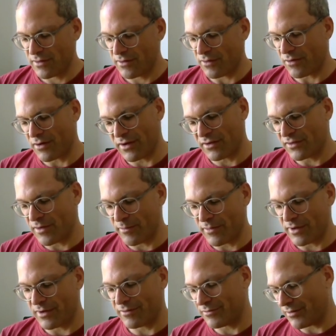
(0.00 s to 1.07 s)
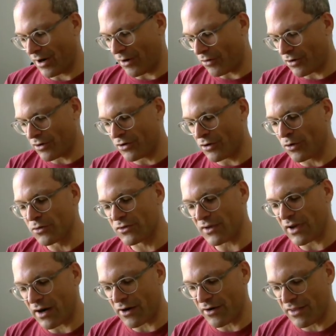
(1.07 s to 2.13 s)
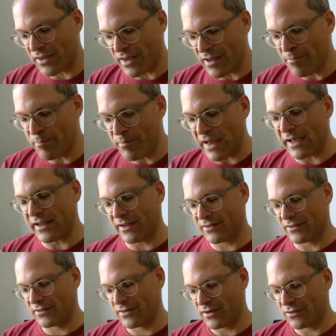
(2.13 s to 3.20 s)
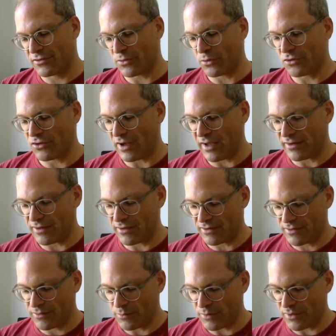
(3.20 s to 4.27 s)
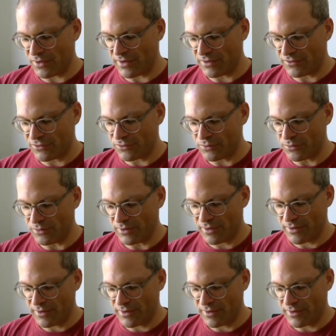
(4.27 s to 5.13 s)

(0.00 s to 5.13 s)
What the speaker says: or how close are the embeddings associated with these two